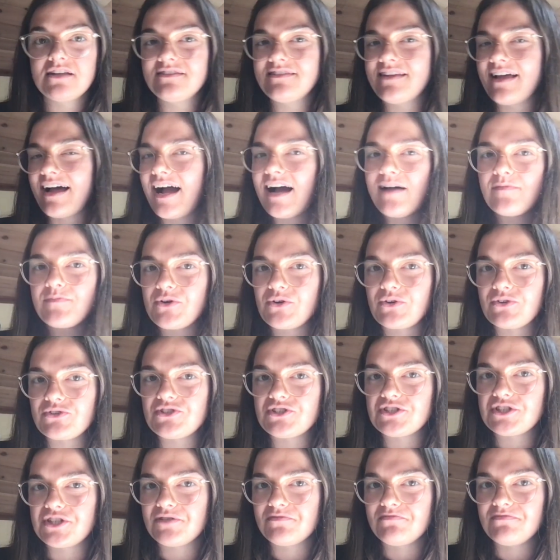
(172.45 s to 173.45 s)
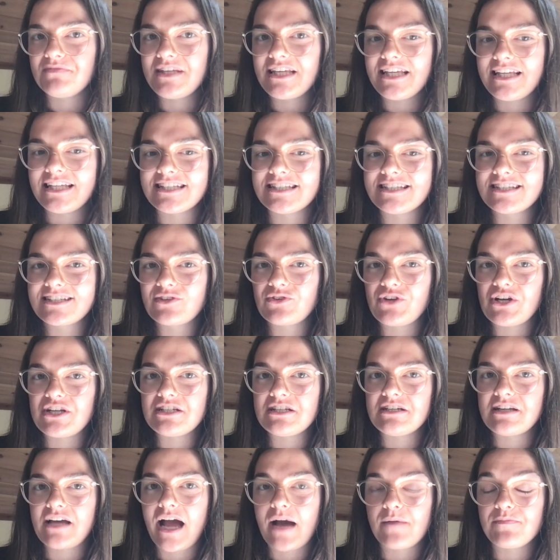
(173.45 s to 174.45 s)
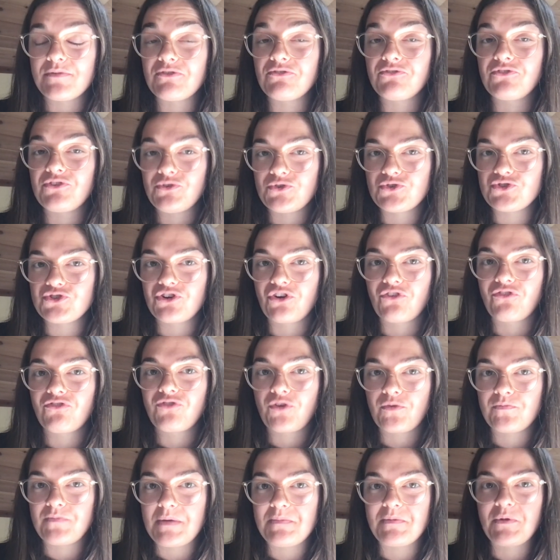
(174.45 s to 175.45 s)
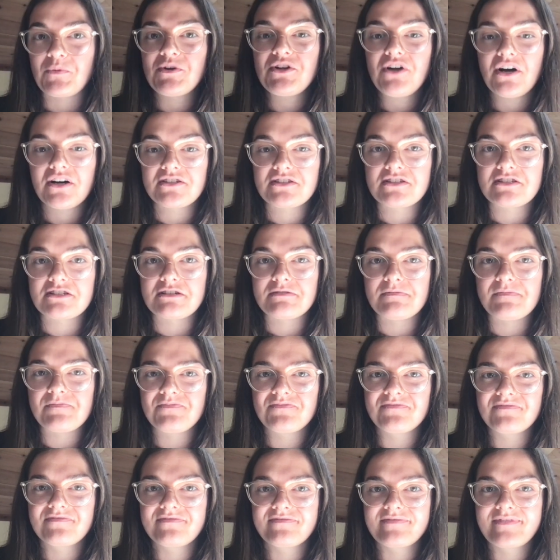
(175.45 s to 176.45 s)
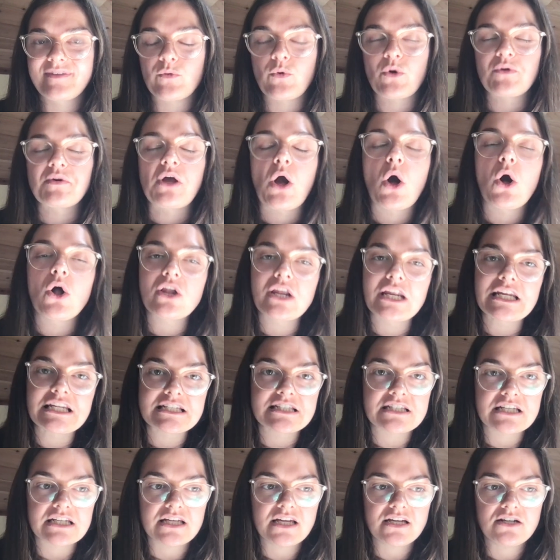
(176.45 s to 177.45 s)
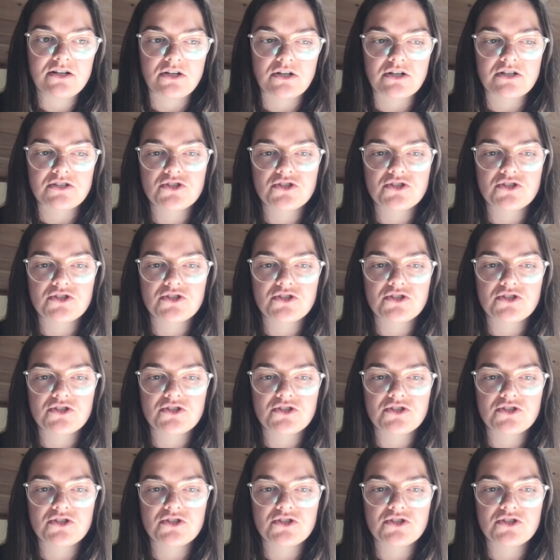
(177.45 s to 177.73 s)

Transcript: the happy autism means creating a happy future for people with autism, where we all in this together.